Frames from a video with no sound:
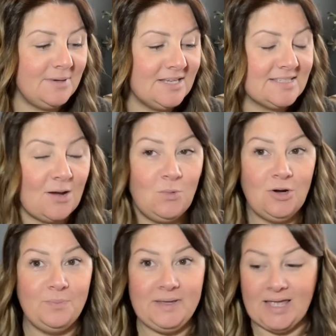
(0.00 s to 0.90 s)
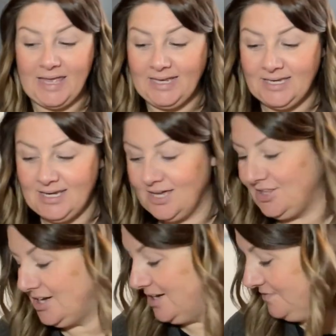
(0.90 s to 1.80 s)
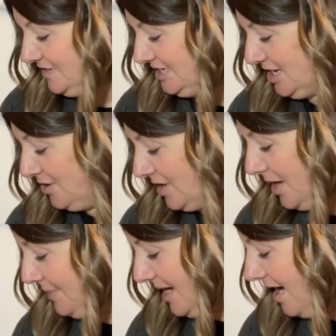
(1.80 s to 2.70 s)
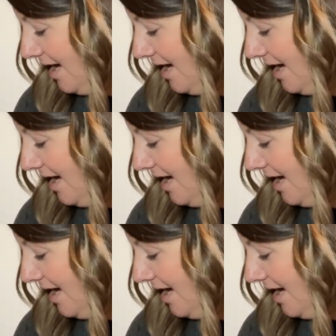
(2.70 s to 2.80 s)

because that will be another video coming